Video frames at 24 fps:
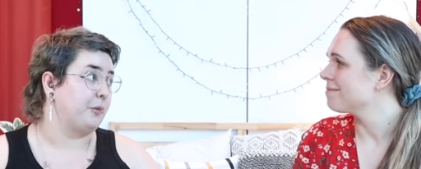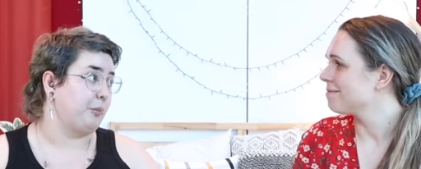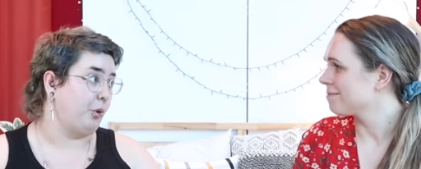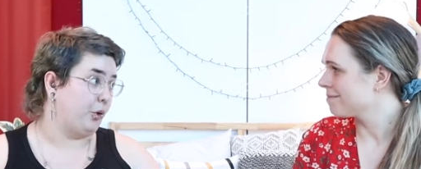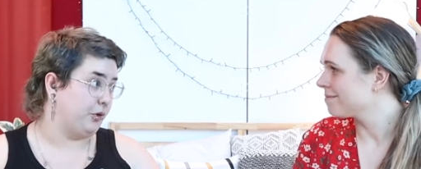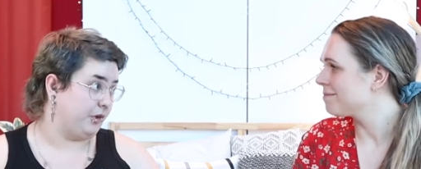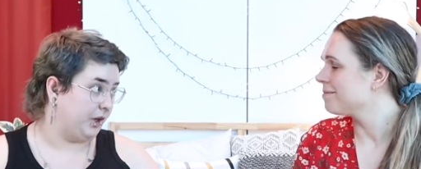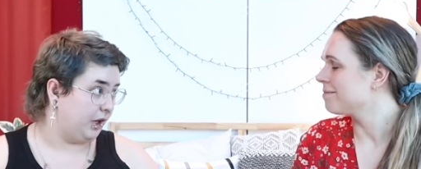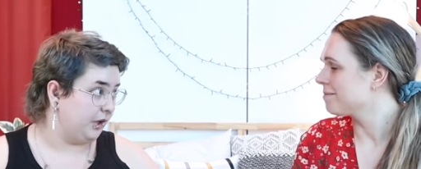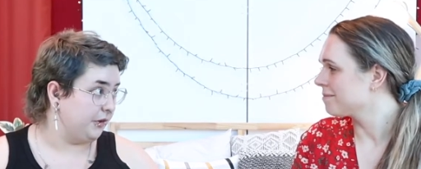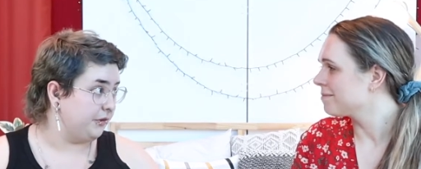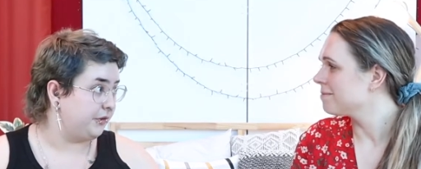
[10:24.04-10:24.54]

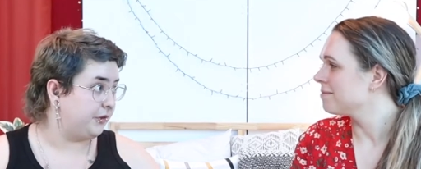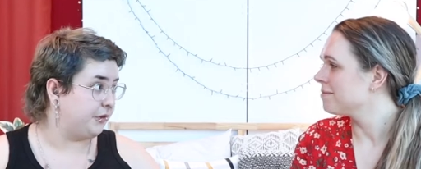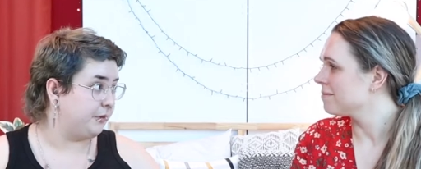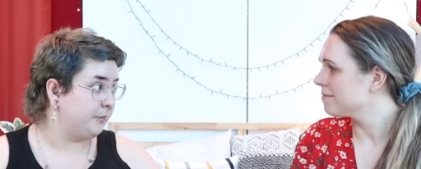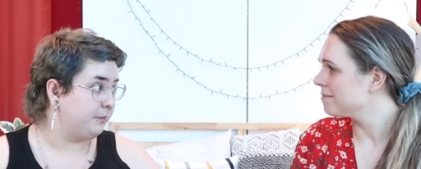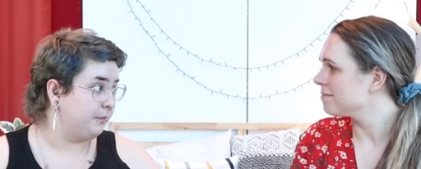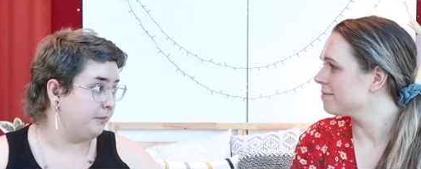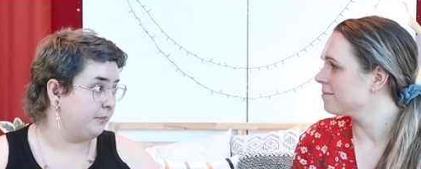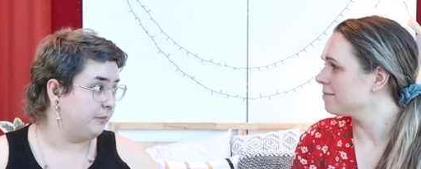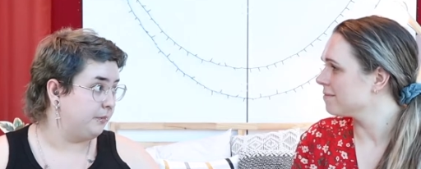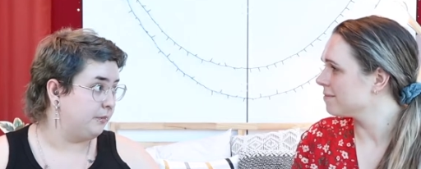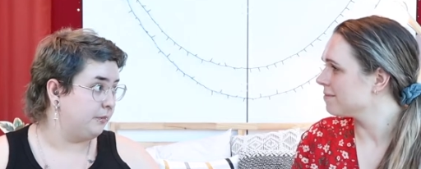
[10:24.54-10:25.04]
Speaker 1: support does.
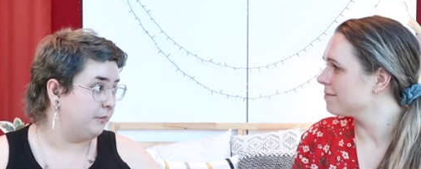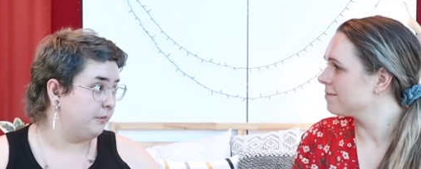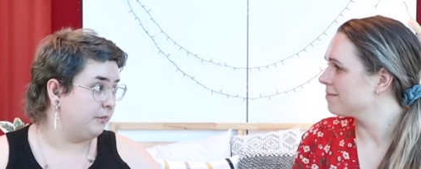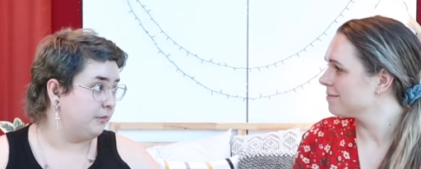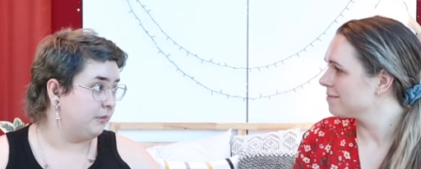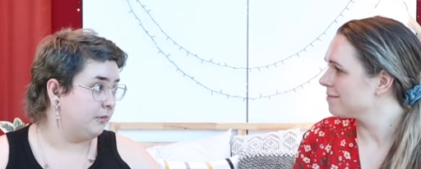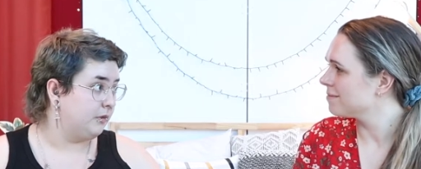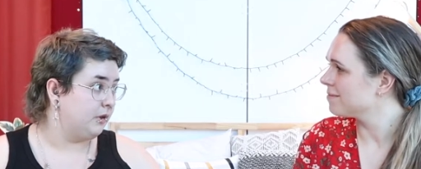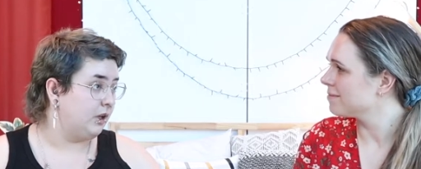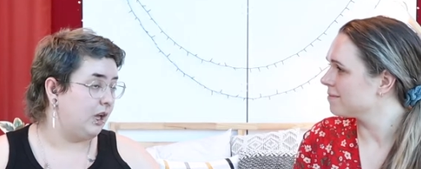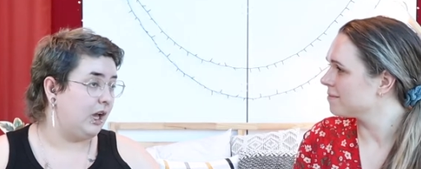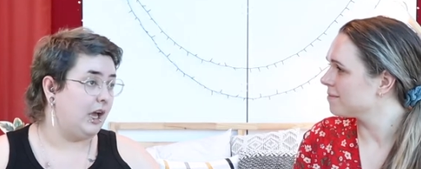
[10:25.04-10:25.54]
Mm -hmm.
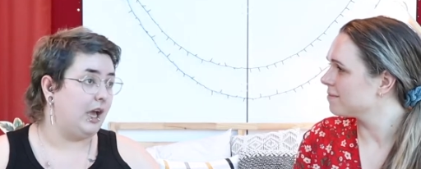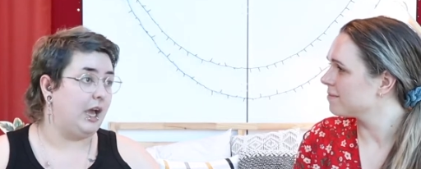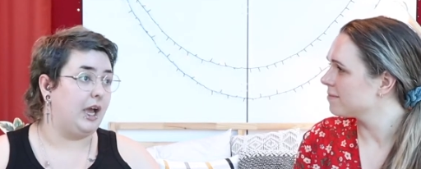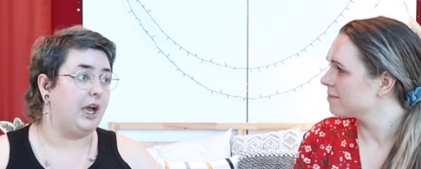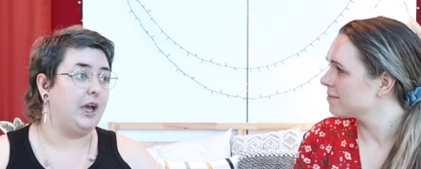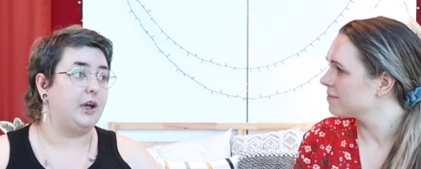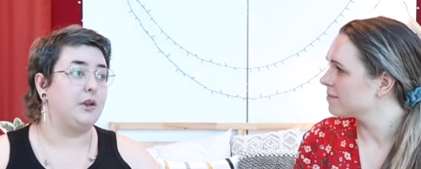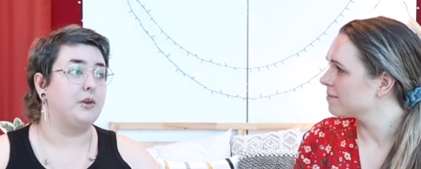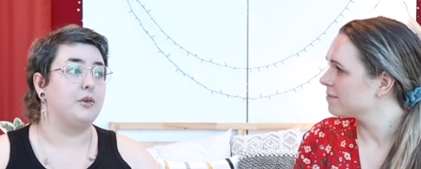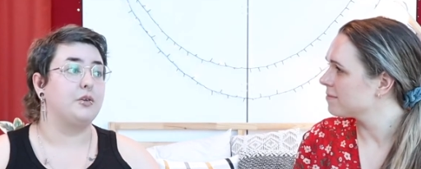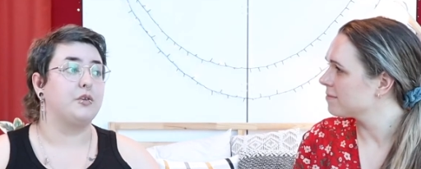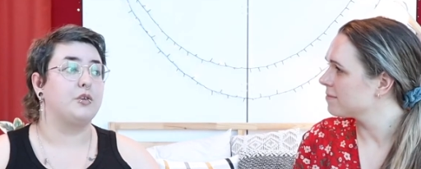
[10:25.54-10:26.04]

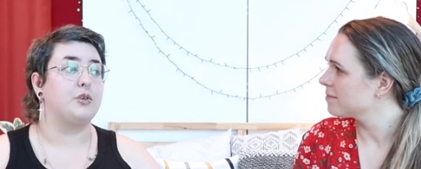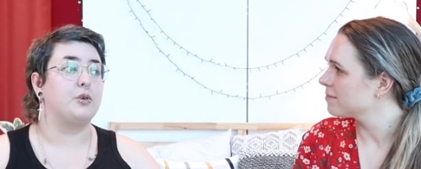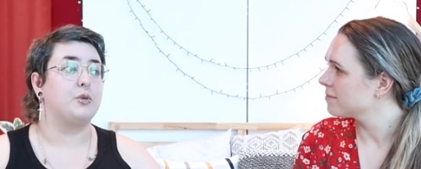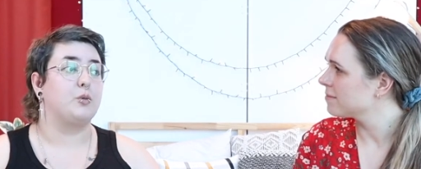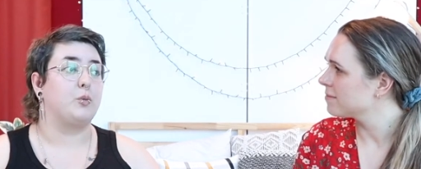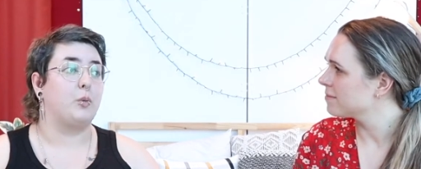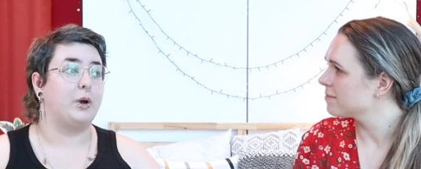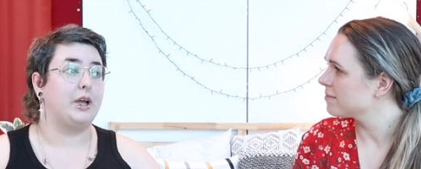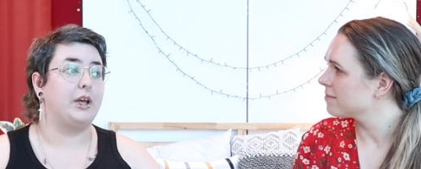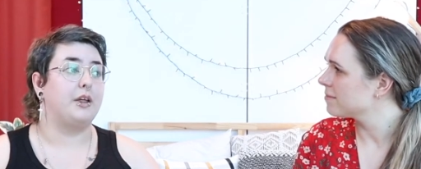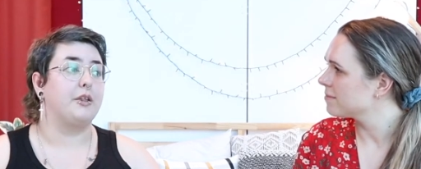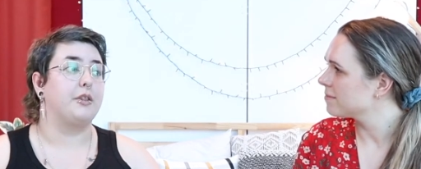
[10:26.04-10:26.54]
And
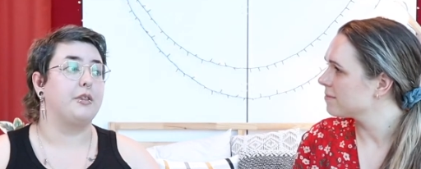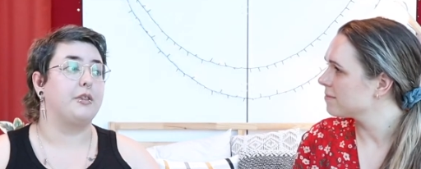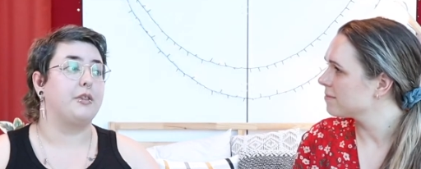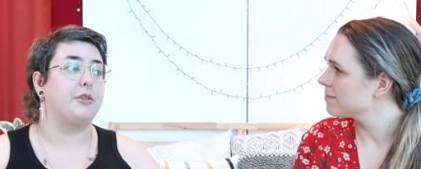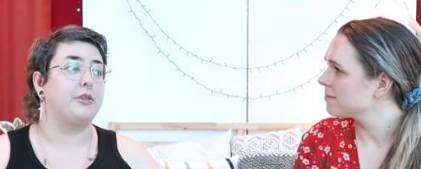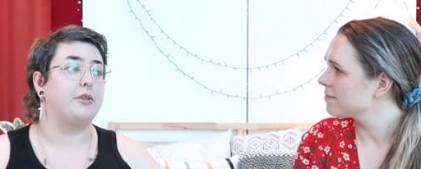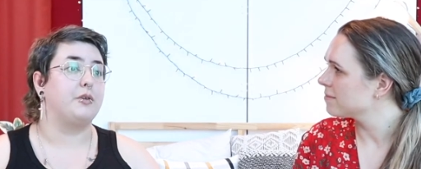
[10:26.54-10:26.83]
with